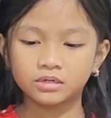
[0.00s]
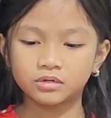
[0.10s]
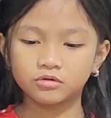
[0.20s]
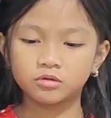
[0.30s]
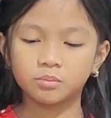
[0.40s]

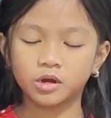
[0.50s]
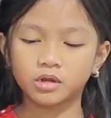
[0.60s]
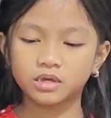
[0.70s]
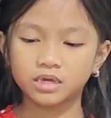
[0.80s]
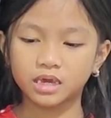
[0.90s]
Joe
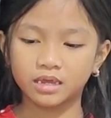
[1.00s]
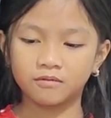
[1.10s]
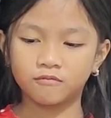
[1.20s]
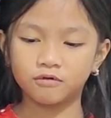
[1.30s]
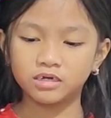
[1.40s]
Sparky ate
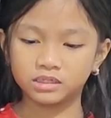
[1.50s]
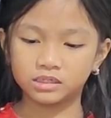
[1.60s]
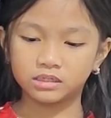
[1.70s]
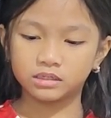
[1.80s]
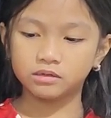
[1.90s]
1,
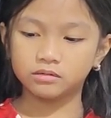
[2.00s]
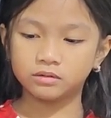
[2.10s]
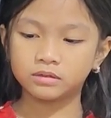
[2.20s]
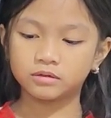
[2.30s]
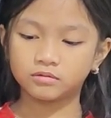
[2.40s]
2,
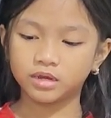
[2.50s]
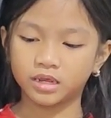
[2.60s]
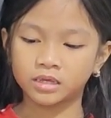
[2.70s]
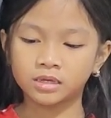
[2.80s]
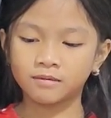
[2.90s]

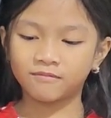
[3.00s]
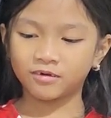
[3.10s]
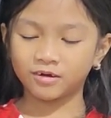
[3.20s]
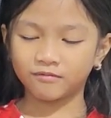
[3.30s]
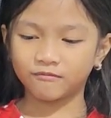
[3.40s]
3,
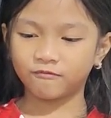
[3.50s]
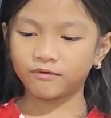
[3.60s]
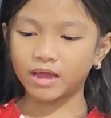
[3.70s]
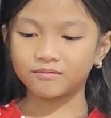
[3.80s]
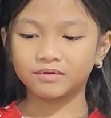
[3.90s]
4,
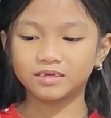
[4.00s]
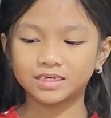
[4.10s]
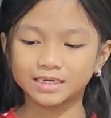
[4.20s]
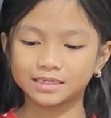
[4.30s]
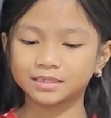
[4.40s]
5,
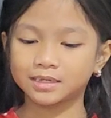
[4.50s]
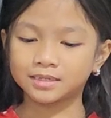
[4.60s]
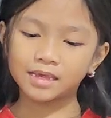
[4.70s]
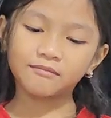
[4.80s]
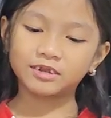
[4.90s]
6,
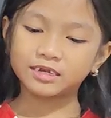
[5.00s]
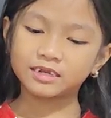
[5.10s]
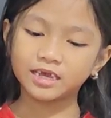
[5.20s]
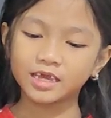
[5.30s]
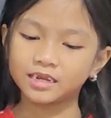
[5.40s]
7,
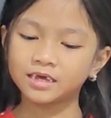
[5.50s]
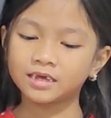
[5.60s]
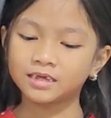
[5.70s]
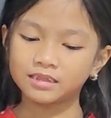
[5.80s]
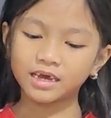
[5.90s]
8,
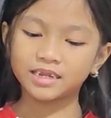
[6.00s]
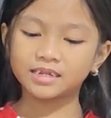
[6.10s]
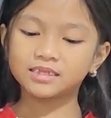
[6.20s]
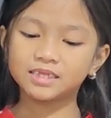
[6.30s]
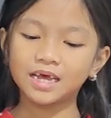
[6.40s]
9,
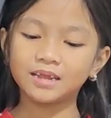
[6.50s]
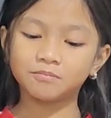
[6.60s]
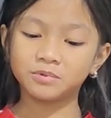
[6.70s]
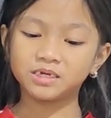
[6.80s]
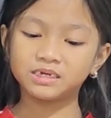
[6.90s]
10
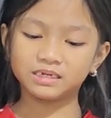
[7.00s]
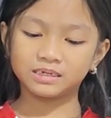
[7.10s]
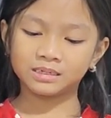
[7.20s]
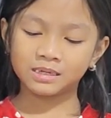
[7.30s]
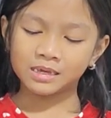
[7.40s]

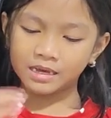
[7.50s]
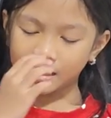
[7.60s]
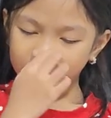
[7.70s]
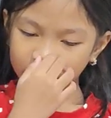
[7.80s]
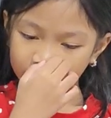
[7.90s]
peas.
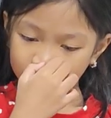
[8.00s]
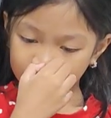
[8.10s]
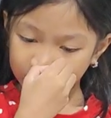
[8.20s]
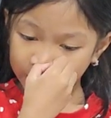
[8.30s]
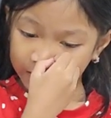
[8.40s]
I am
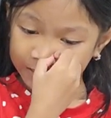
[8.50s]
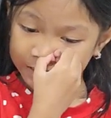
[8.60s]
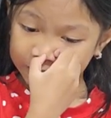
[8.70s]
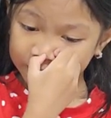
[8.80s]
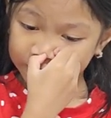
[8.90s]
learning,
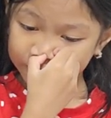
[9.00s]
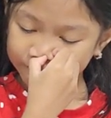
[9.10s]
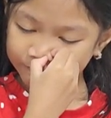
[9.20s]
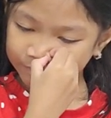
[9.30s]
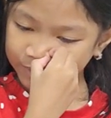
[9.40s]
Joe,
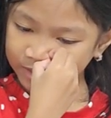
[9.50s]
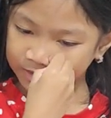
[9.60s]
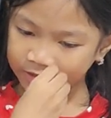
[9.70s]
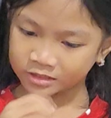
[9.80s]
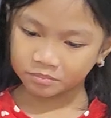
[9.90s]

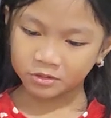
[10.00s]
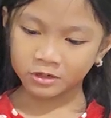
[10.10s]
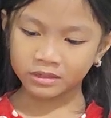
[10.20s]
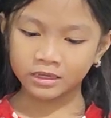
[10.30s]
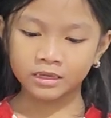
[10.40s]
said
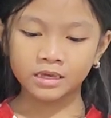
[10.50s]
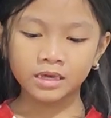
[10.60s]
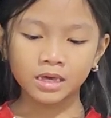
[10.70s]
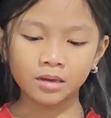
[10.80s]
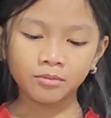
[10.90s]
Sparky.
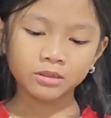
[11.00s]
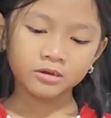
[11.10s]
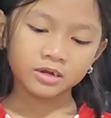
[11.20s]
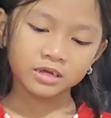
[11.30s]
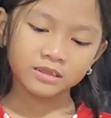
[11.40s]
Am I
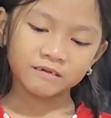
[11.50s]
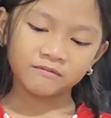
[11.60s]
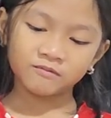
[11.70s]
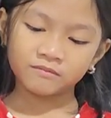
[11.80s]
learning